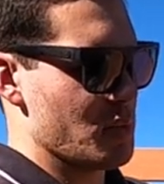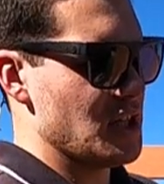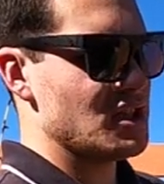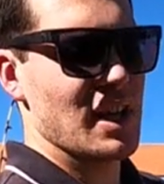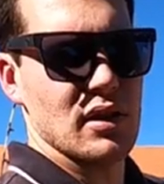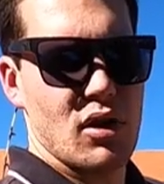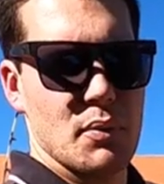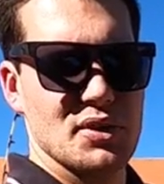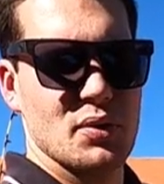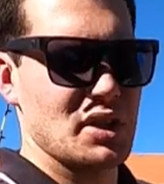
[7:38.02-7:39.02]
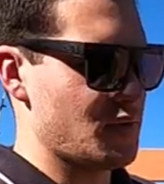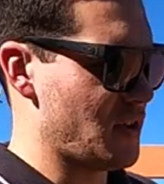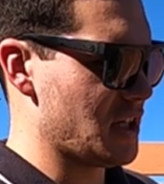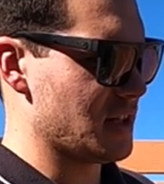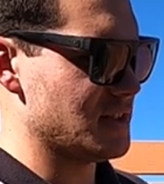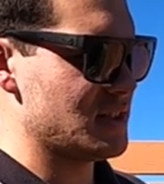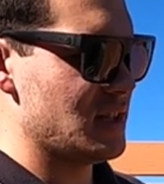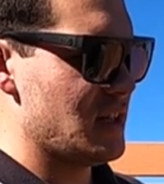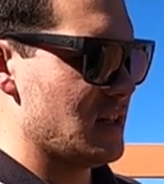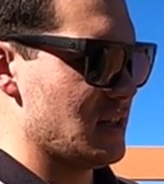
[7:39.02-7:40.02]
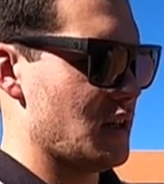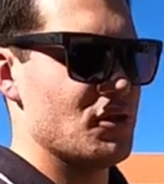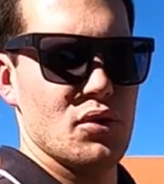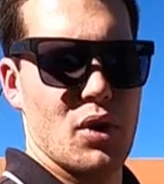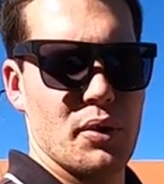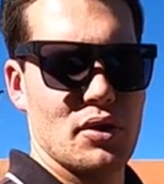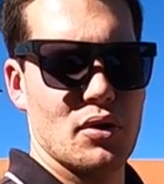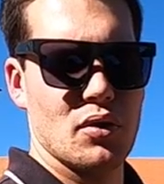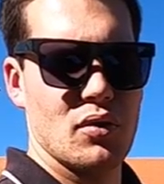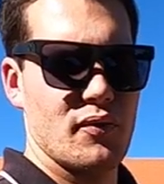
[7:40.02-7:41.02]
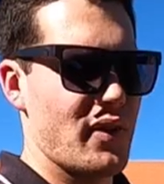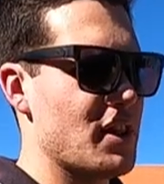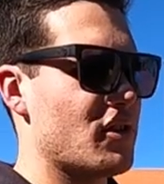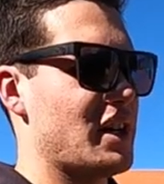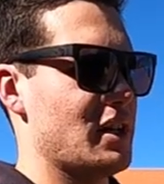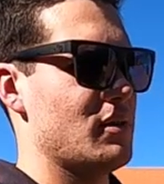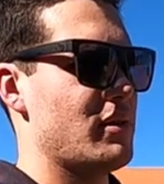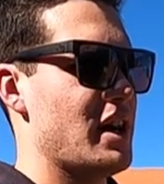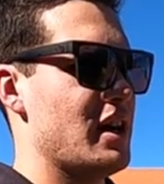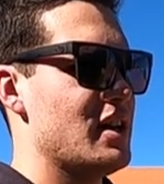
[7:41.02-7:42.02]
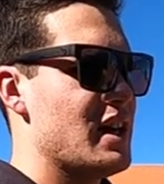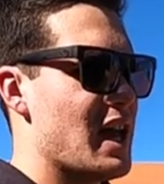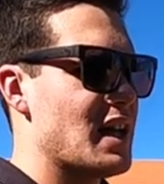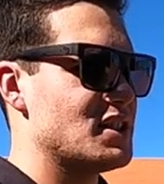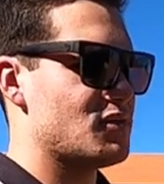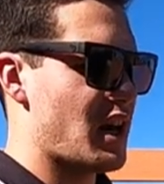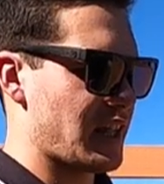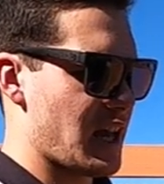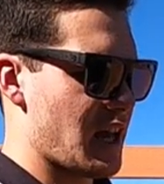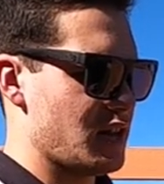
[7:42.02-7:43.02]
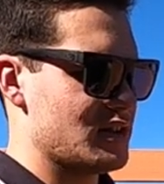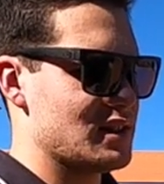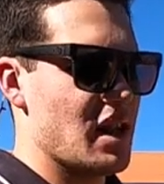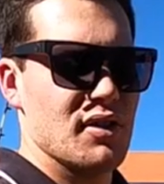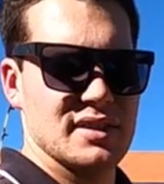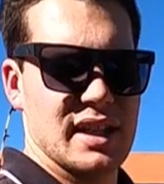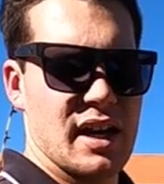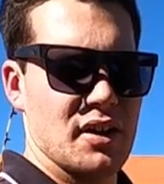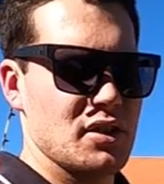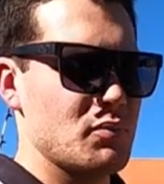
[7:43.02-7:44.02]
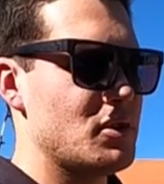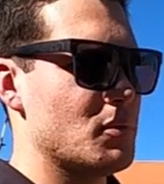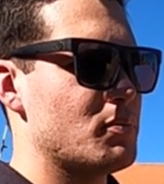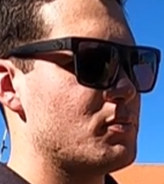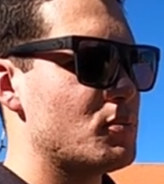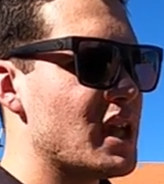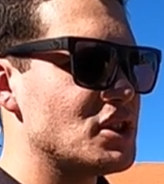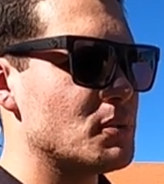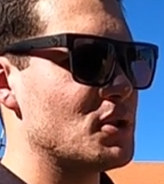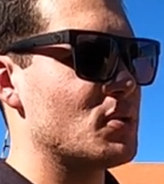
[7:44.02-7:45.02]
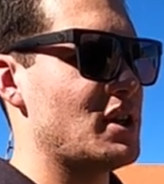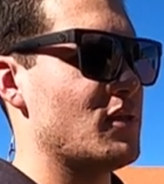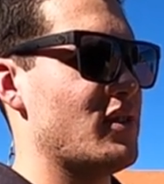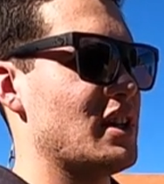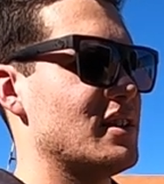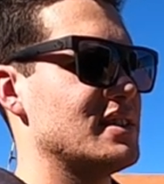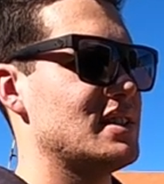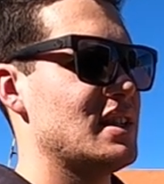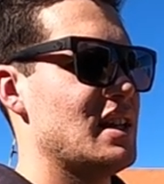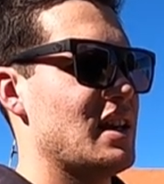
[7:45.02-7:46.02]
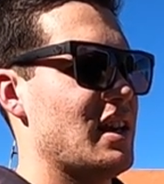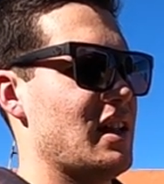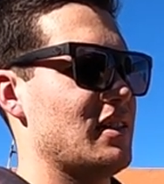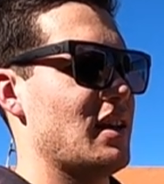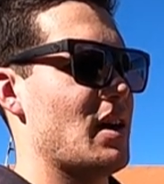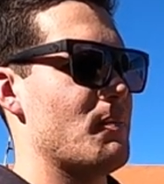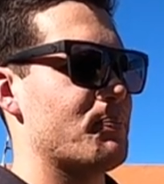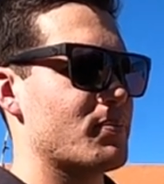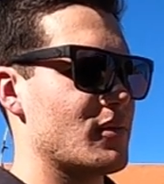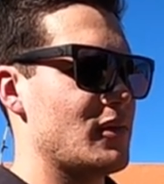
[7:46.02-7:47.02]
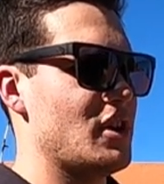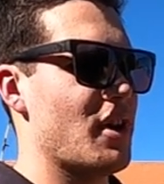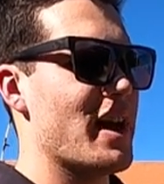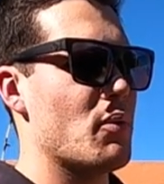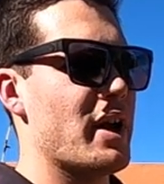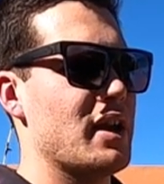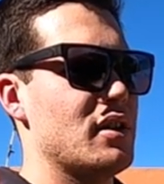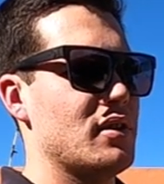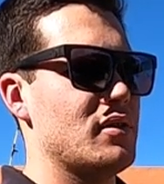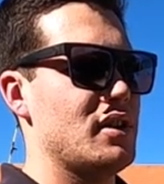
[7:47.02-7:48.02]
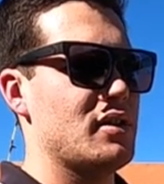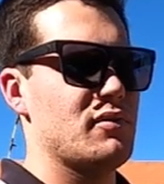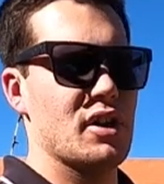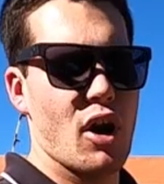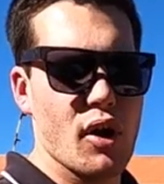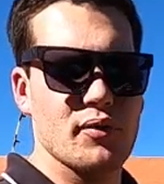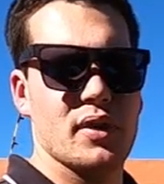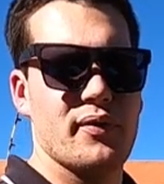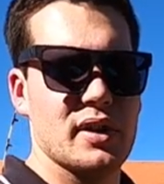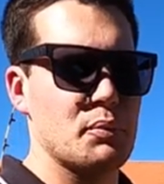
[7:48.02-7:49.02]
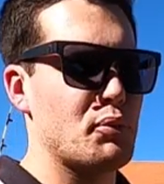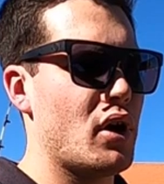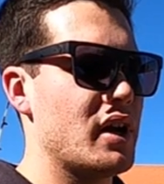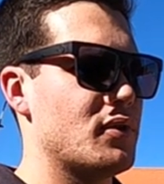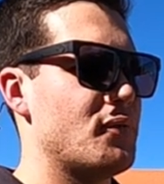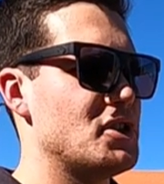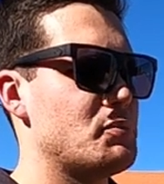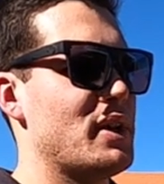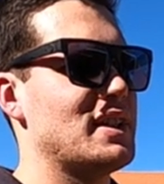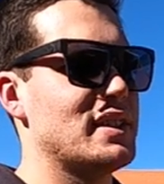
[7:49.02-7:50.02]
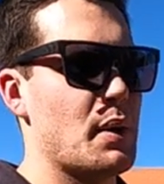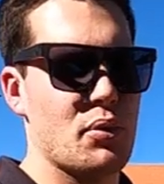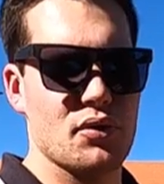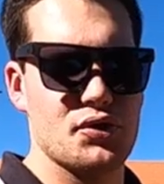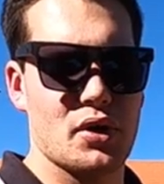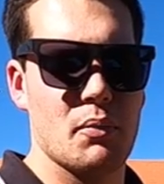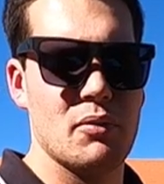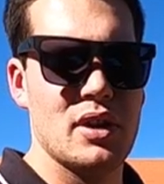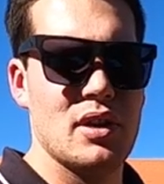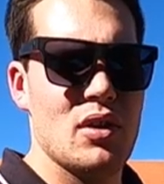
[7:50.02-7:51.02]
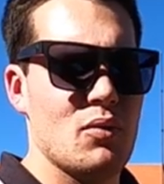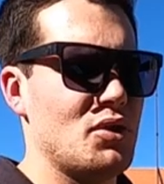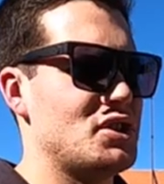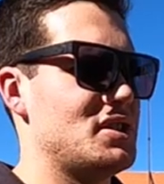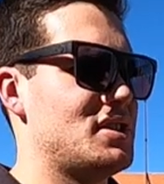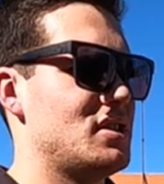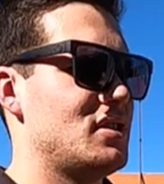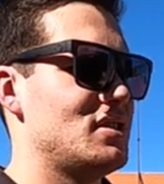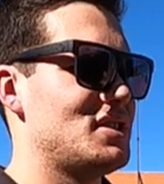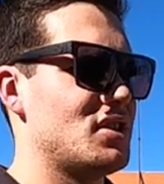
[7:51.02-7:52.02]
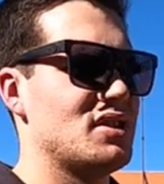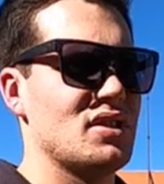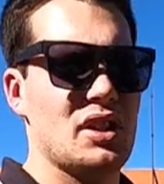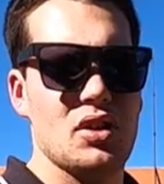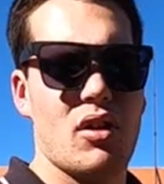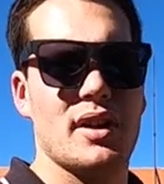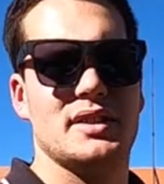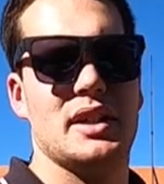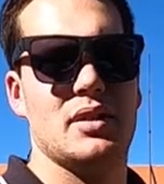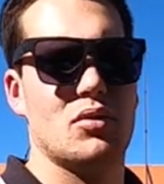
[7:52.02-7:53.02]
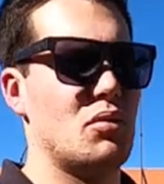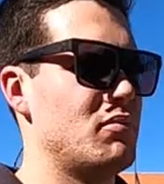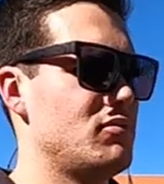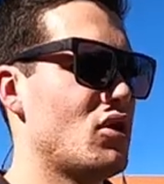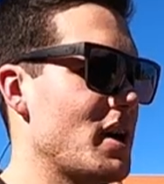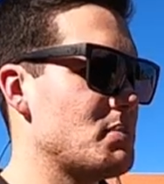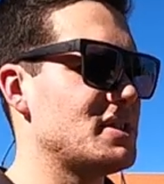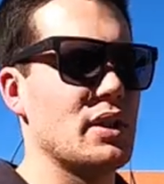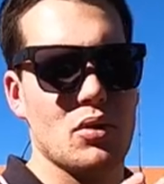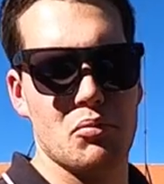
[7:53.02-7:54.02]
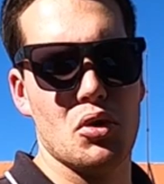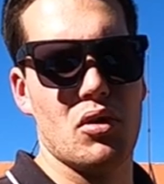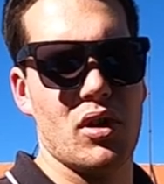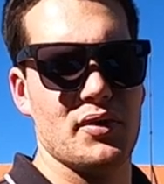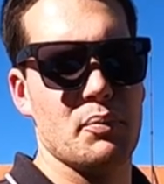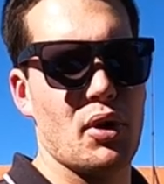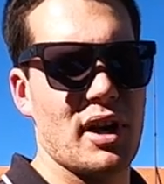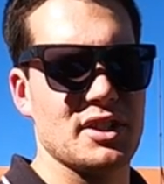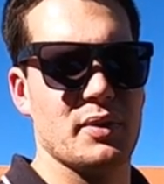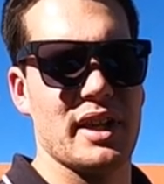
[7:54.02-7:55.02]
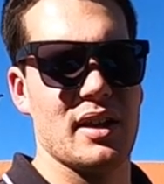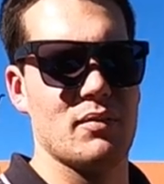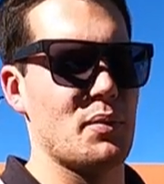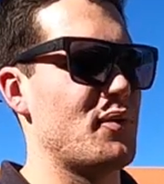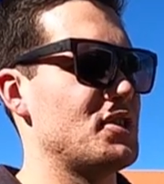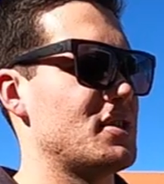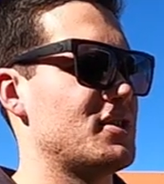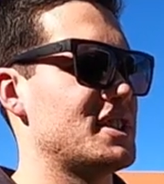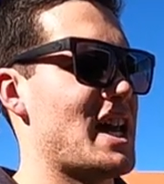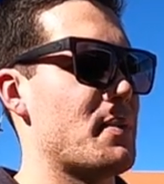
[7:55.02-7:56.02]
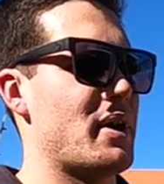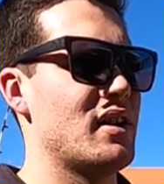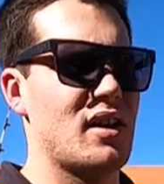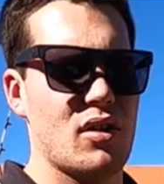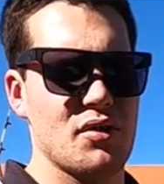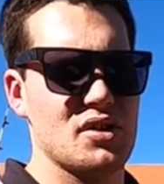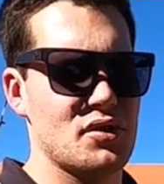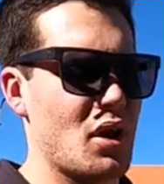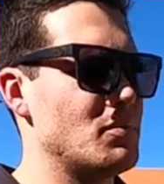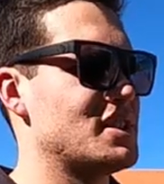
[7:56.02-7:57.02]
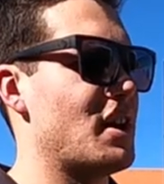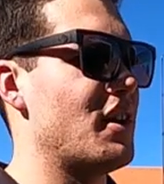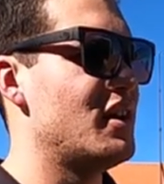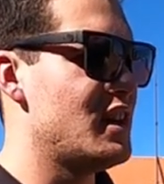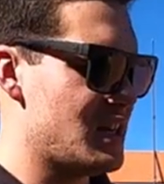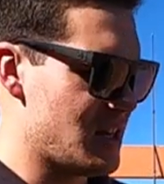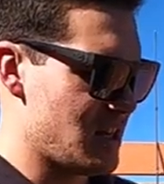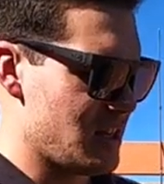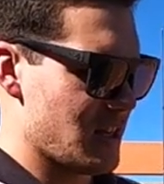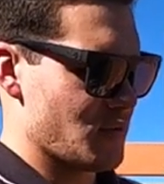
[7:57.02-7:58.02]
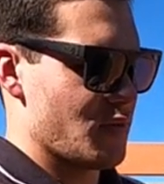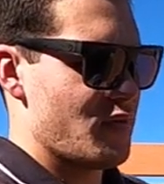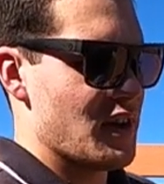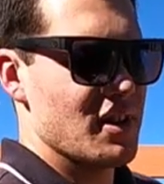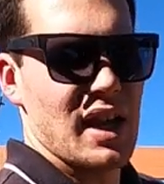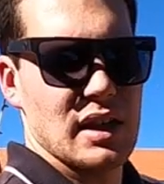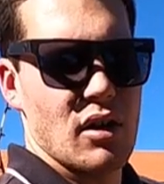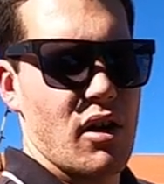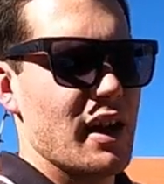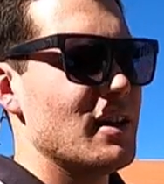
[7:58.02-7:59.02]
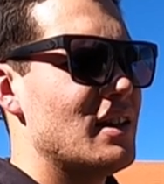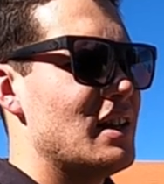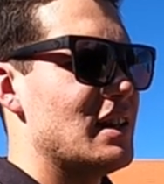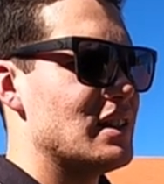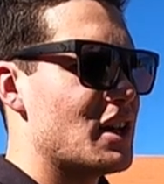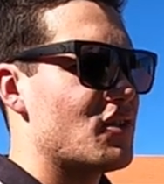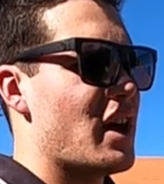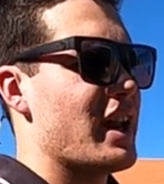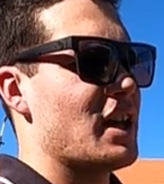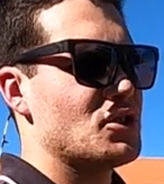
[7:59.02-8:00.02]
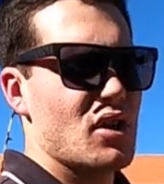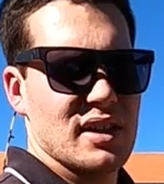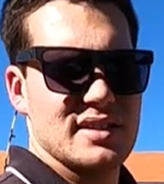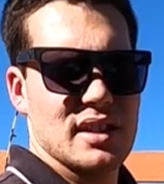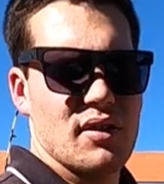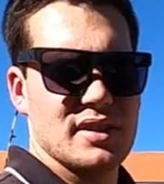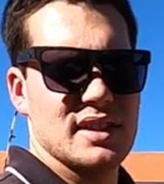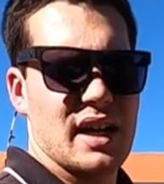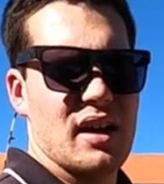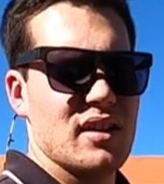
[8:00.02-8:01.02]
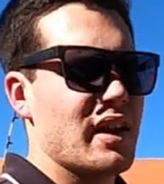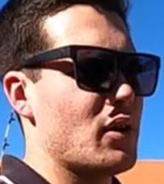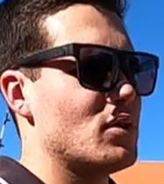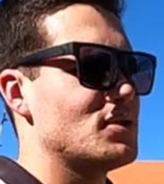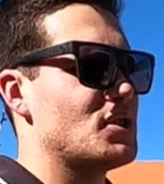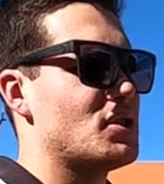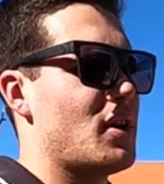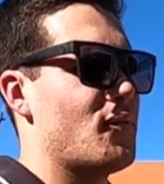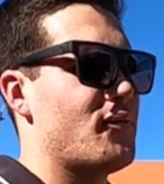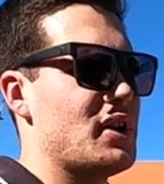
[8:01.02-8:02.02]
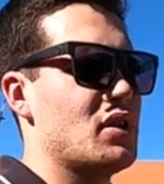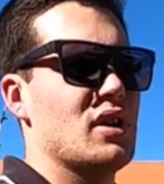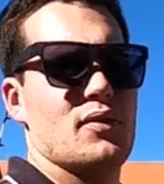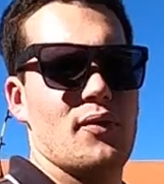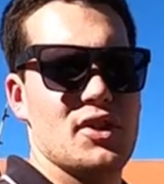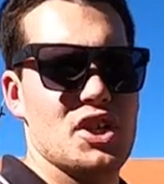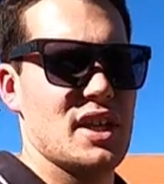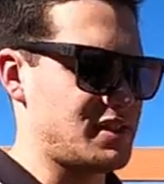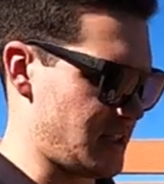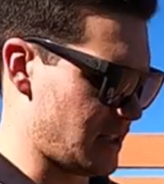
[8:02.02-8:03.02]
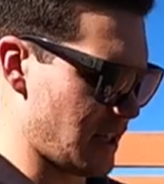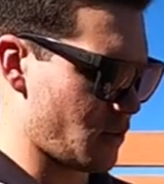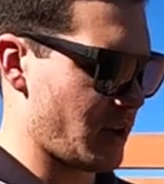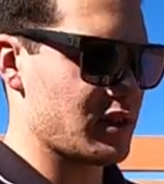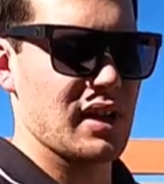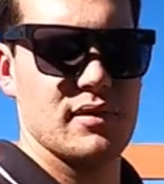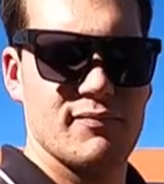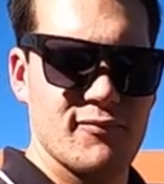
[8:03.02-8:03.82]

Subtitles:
to pinch that line between your fingers and do what we call feathering it, where as it's running out, you slow it down, you pinch it between your fingers, and you know, that way you can hopefully feel a bite if a fish picks it up on the drop, which is seriously 90% or more of the bites we get when we're fishing for snapper are on the drop. So you have to feather that line, let it run out, try and slow it down, and also try and feel if a fish hits it and quickly